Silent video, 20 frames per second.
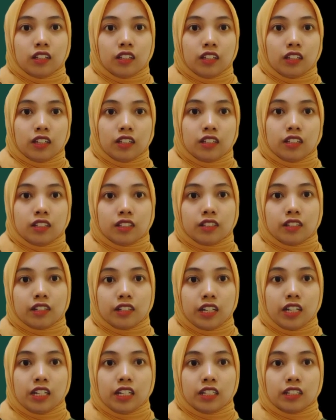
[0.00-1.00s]
in
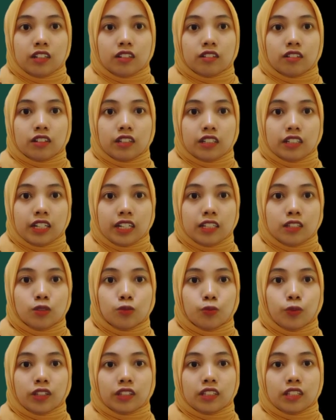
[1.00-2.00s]
learning in accordance
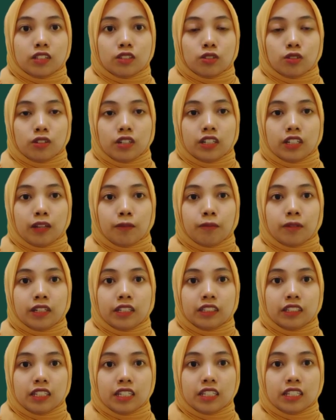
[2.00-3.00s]
with the student
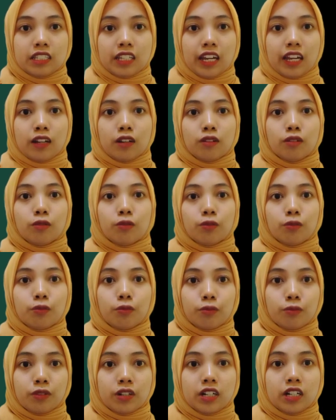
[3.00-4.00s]
abilities and
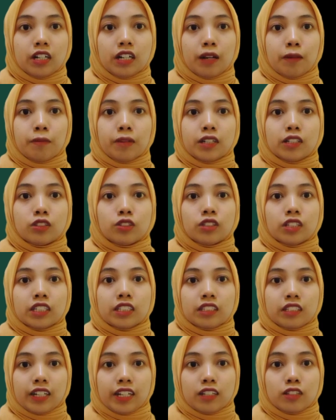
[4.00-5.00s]
were able to
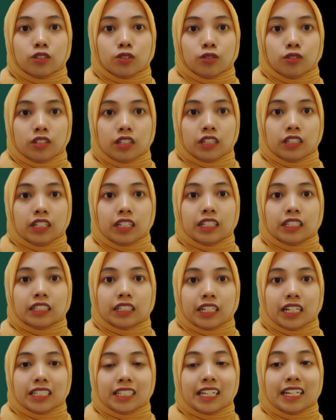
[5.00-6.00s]
attract student
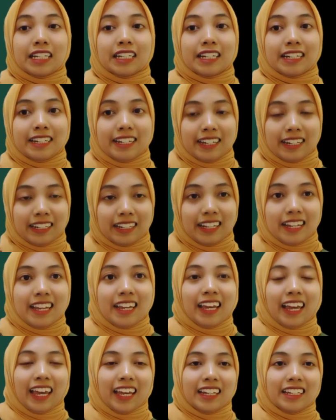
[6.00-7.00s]
interest in learning.
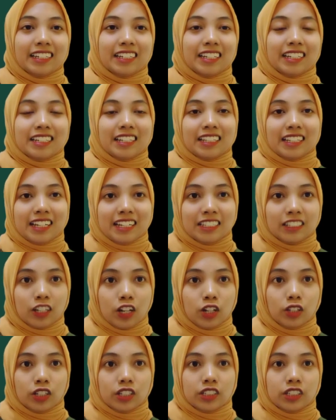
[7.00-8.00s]
And in the last
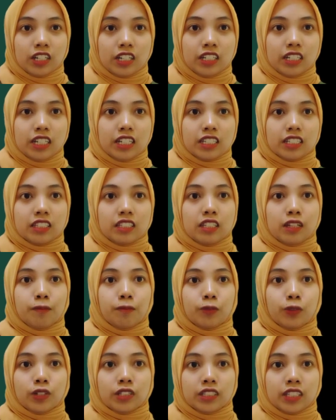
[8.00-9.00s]
conclusion is the
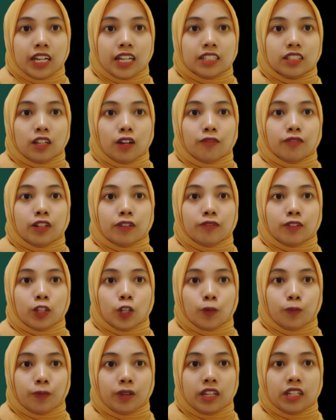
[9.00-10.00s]
process of
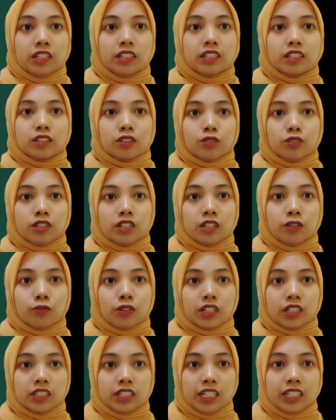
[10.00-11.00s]
developing the student
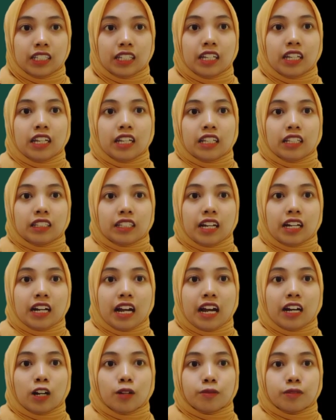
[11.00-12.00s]
worksheet. There
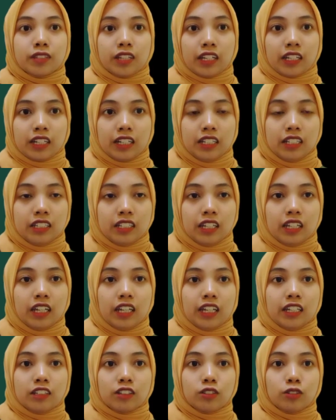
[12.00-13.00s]
are obstacles,
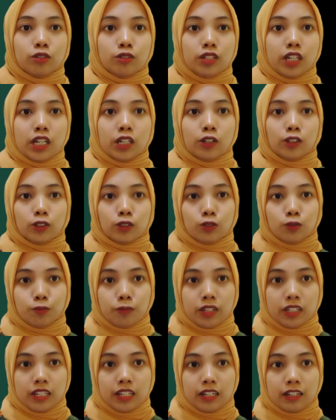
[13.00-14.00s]
including not too
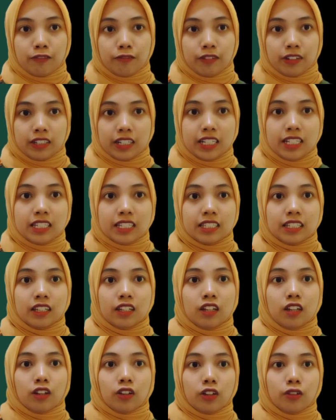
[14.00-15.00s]
many reference,
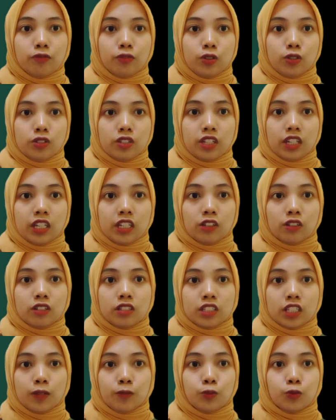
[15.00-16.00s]
confusing in
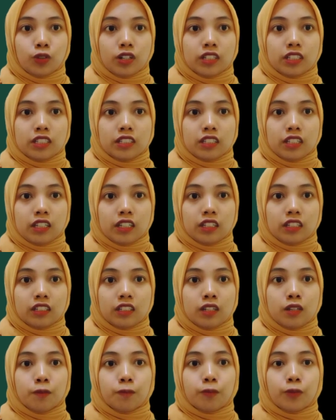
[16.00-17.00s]

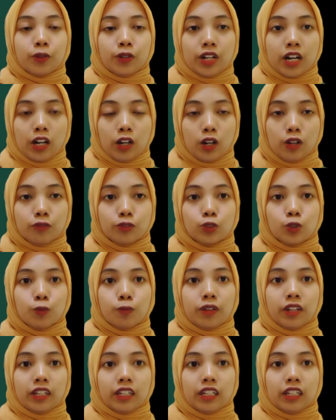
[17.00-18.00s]
conceptualizing the product of to
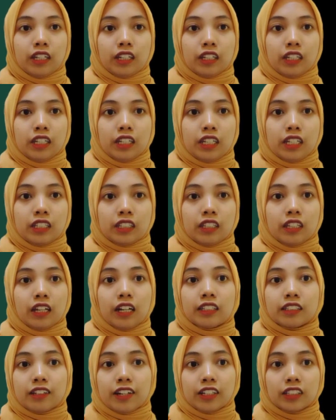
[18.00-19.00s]
make it
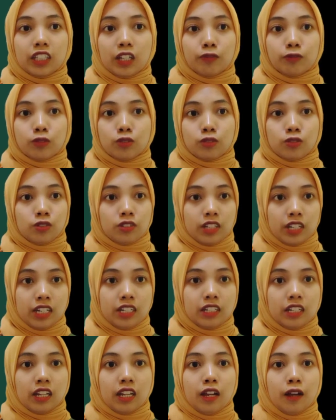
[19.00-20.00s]
attractive to
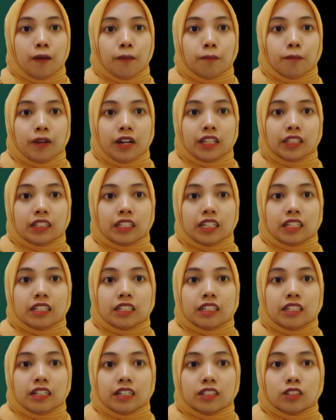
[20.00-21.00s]
students. But
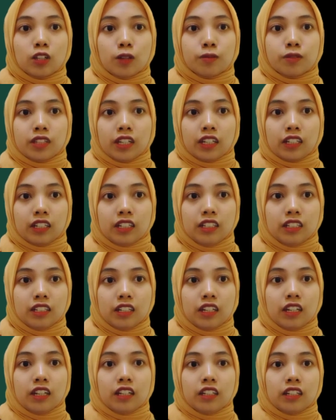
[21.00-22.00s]
in this obstacle,
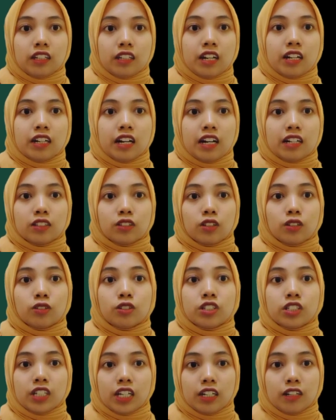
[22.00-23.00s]
there are
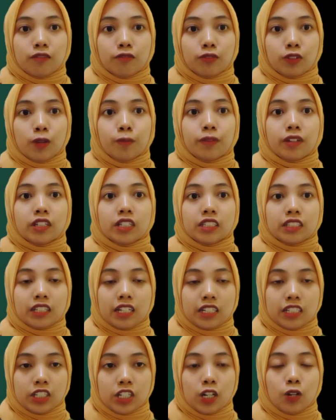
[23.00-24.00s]
solutions from
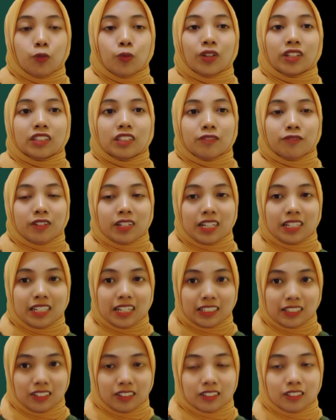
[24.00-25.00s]
discussion with the
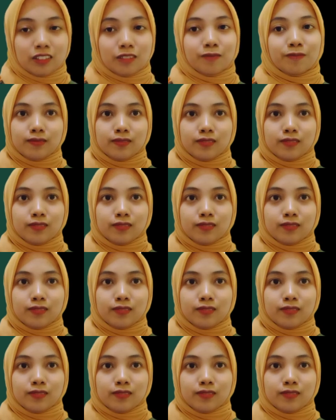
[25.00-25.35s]
validators.